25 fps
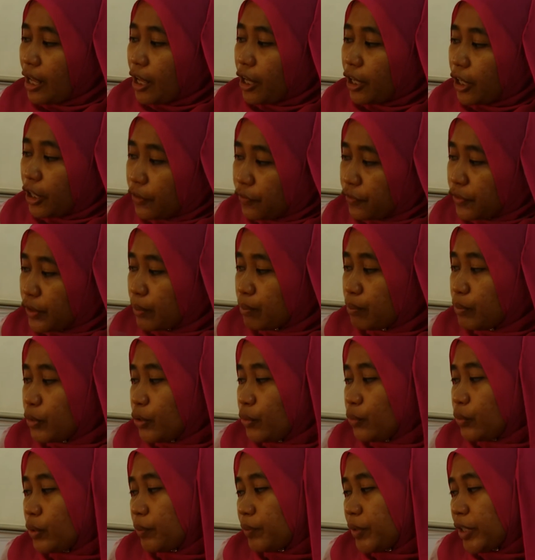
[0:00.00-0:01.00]
If the
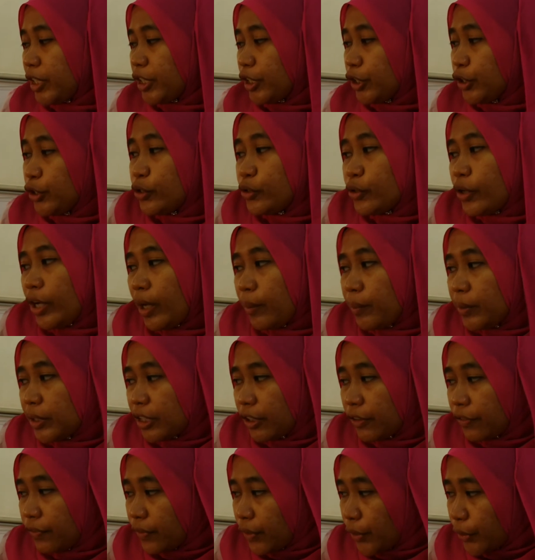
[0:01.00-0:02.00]
moon will be the new
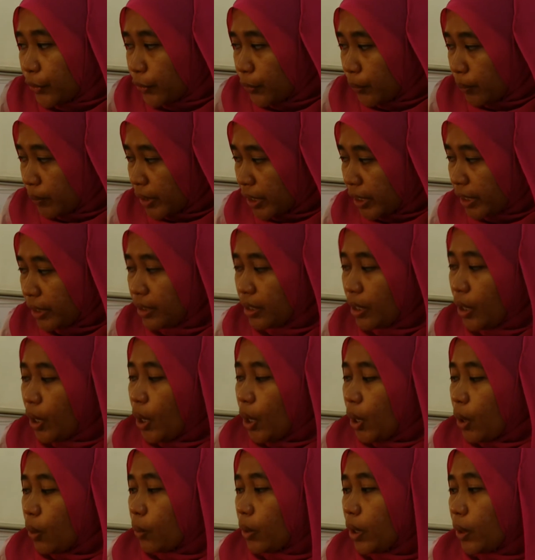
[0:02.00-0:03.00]
habitat for human,
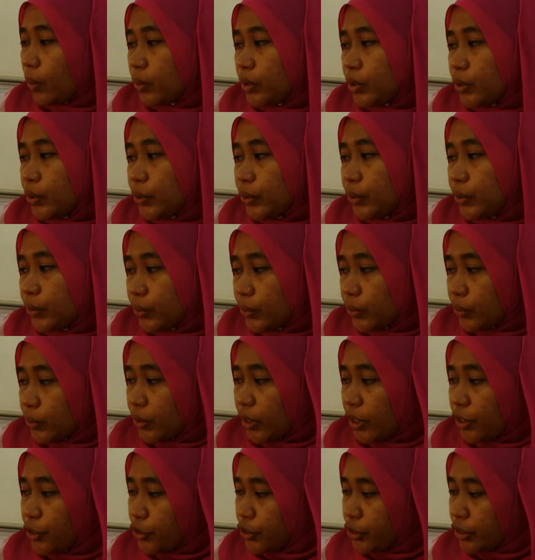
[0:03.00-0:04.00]
what would you do to
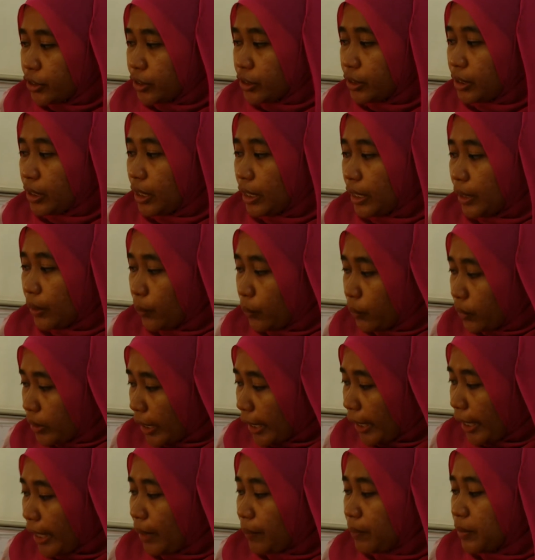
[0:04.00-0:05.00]
ensure we
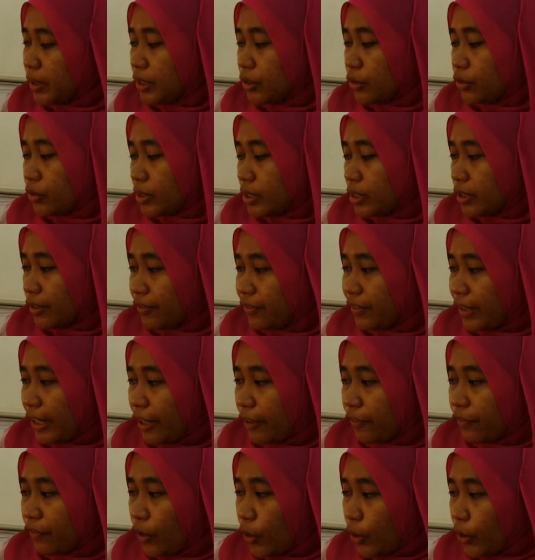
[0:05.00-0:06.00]
able to
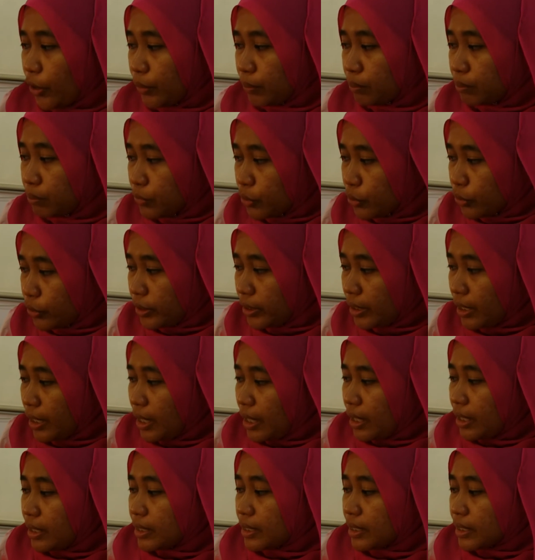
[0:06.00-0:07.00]
survive on moon
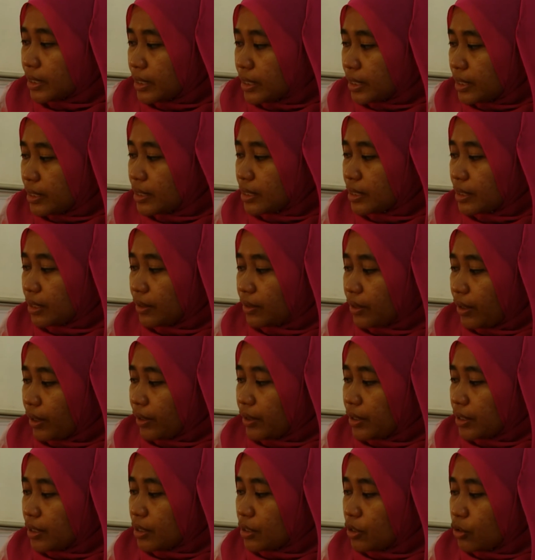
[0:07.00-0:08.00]
since there
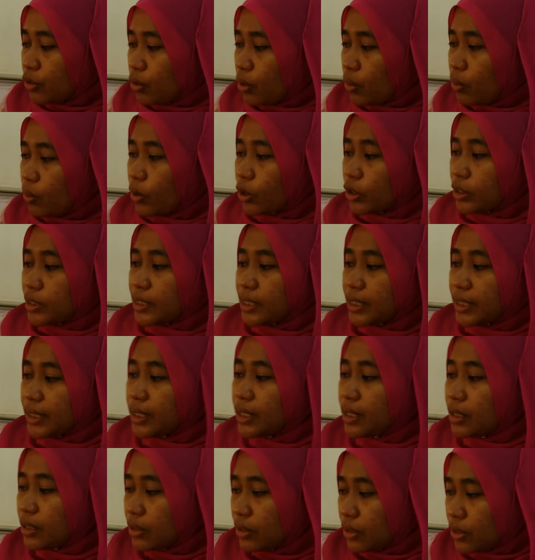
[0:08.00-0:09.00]
is no
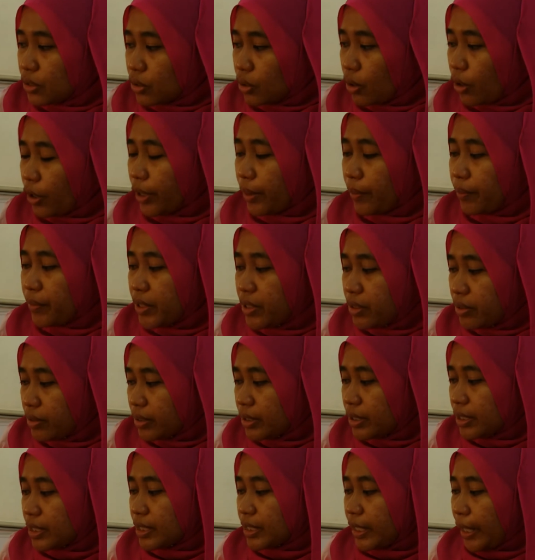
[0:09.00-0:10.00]
water, soil,
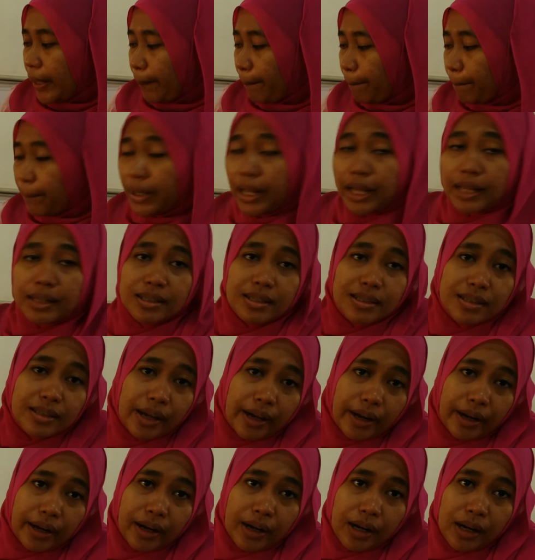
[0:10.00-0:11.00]
minerals and plants
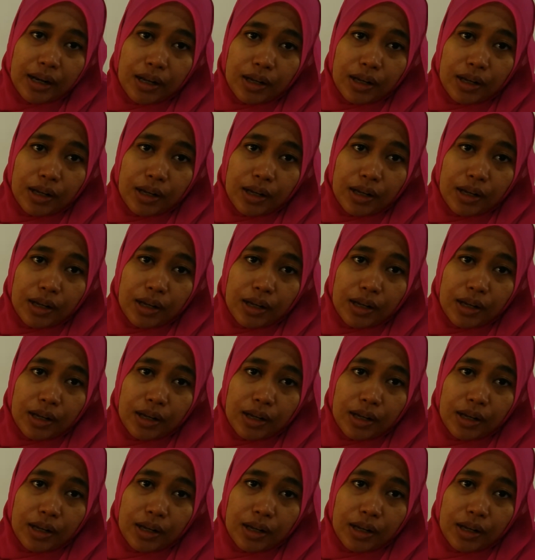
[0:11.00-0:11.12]
there?